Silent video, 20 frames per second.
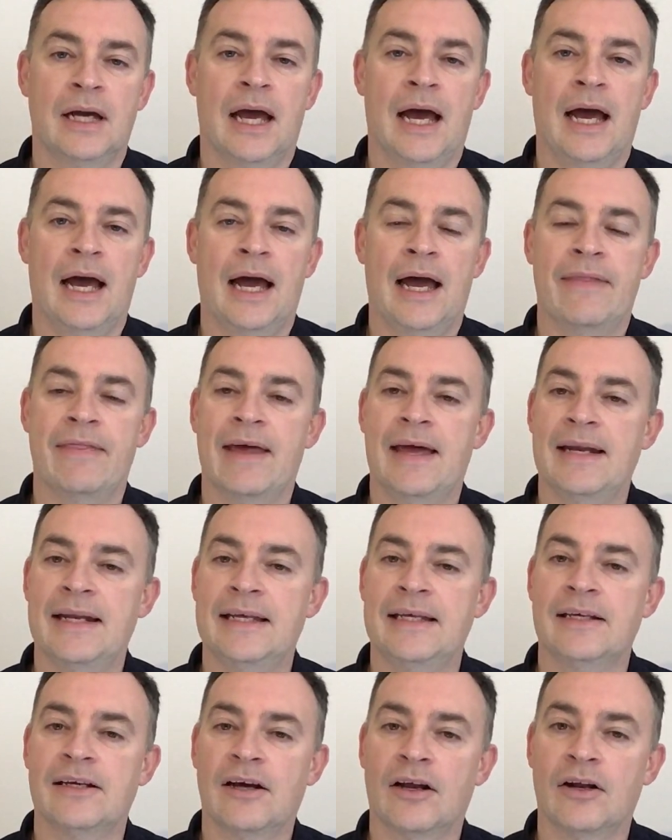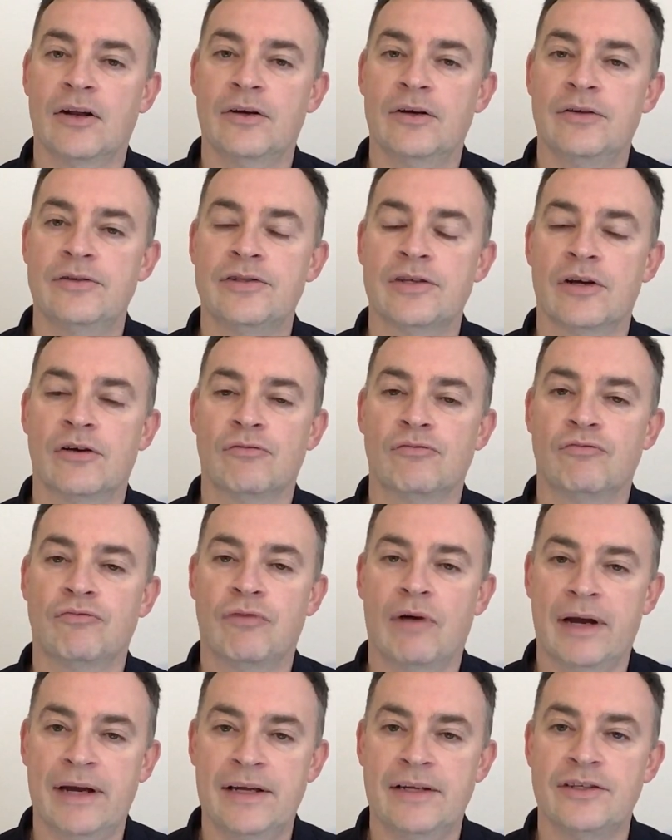and that includes a
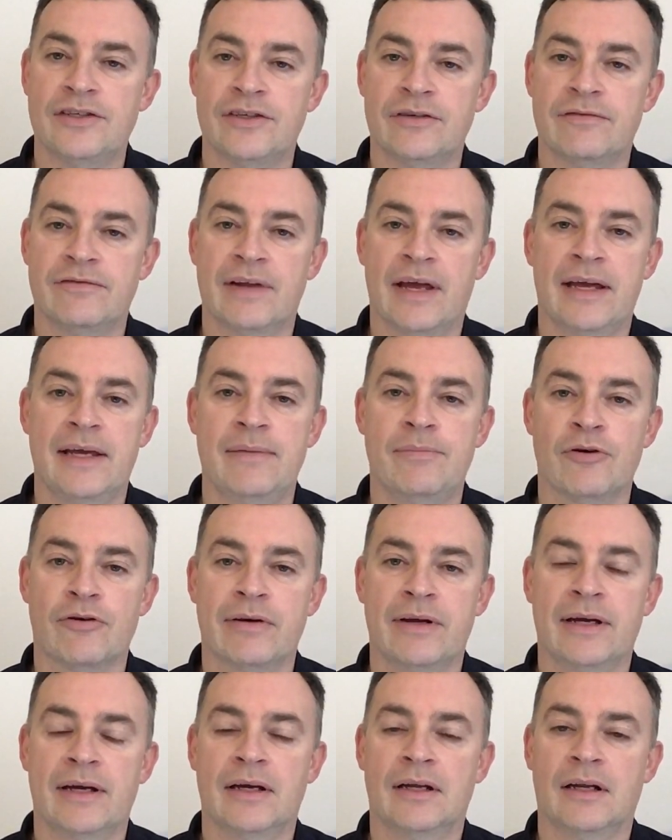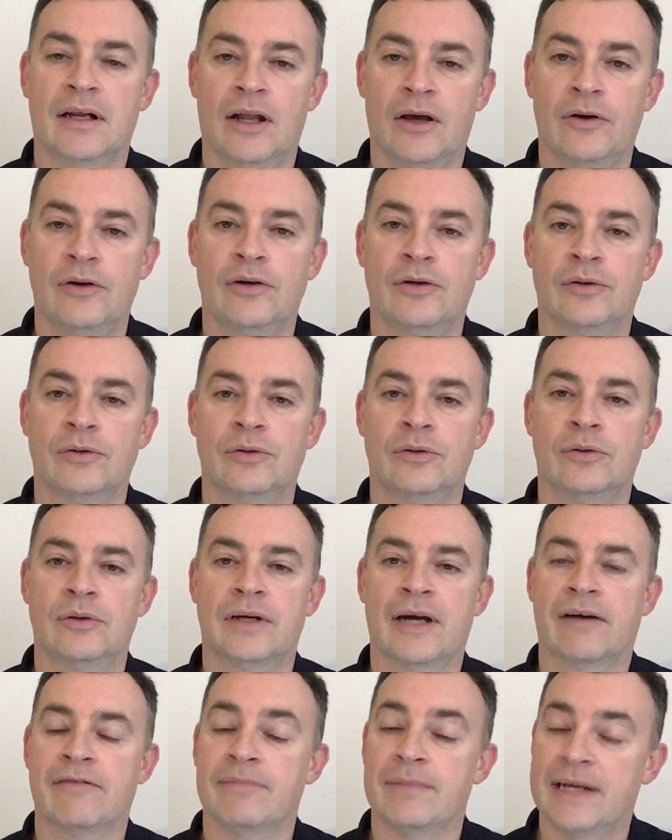range of neighbouring local
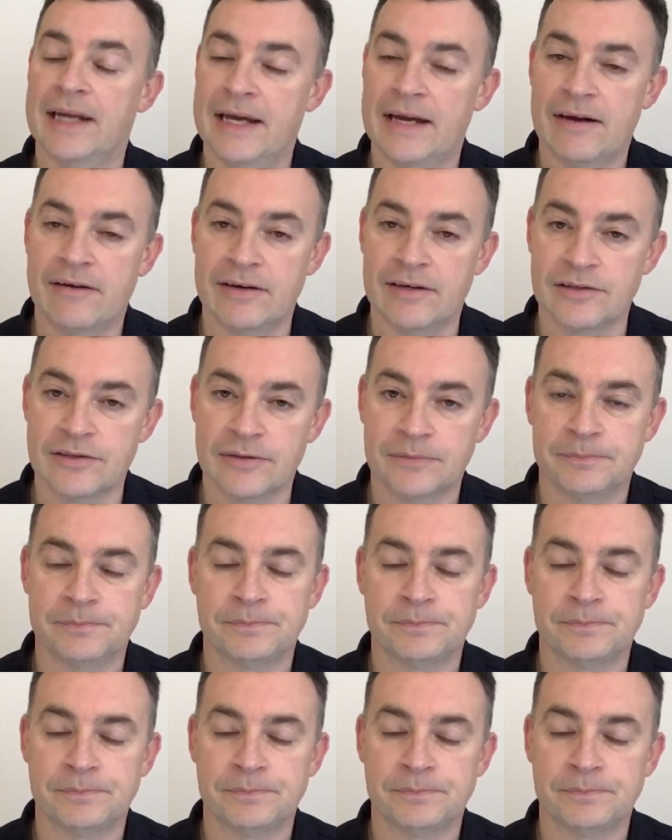government areas.